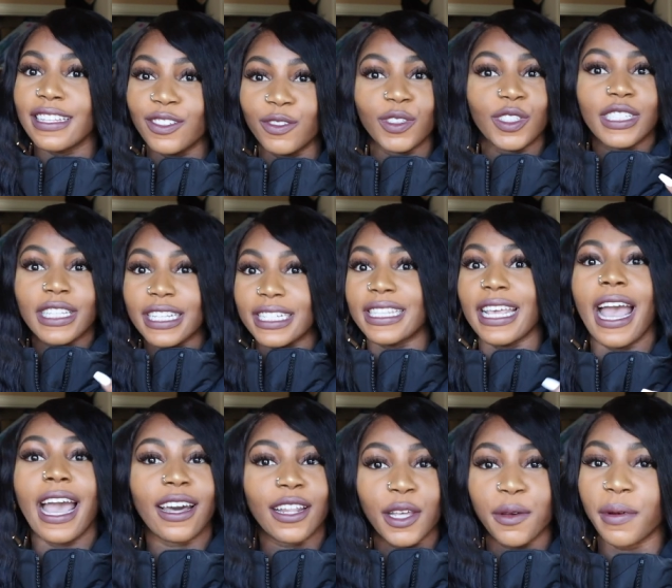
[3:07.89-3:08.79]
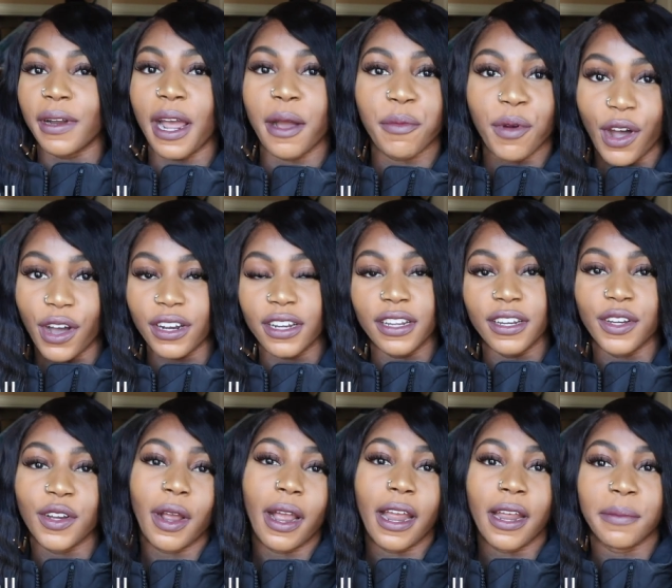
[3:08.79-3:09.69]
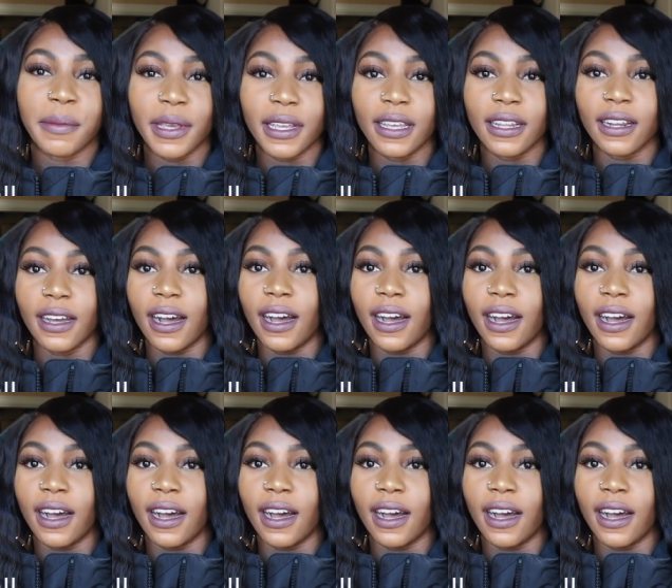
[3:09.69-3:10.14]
it was just exactly what I wanted, you know what I mean?